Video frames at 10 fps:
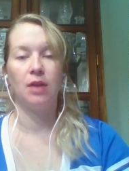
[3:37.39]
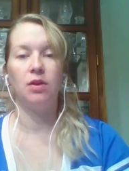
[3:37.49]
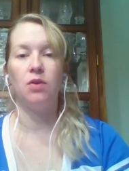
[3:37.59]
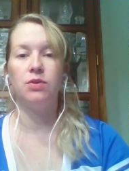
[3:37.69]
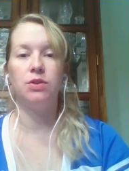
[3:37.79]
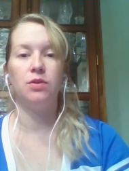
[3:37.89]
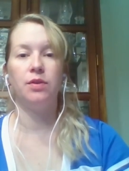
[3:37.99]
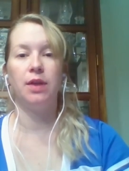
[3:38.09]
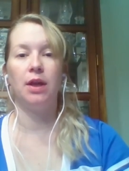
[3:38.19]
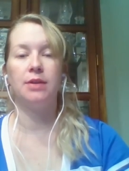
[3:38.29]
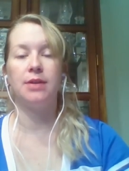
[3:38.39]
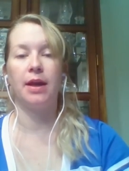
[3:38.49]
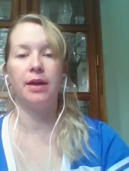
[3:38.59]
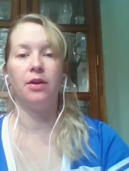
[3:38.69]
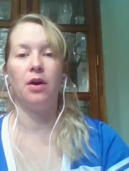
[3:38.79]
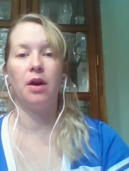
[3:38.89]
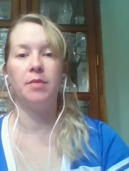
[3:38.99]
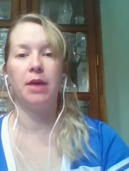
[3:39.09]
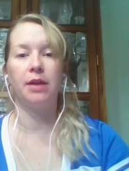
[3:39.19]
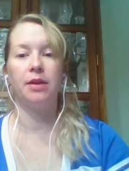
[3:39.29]
Those two things I can
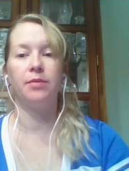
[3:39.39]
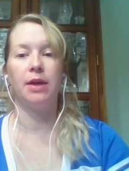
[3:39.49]
automatically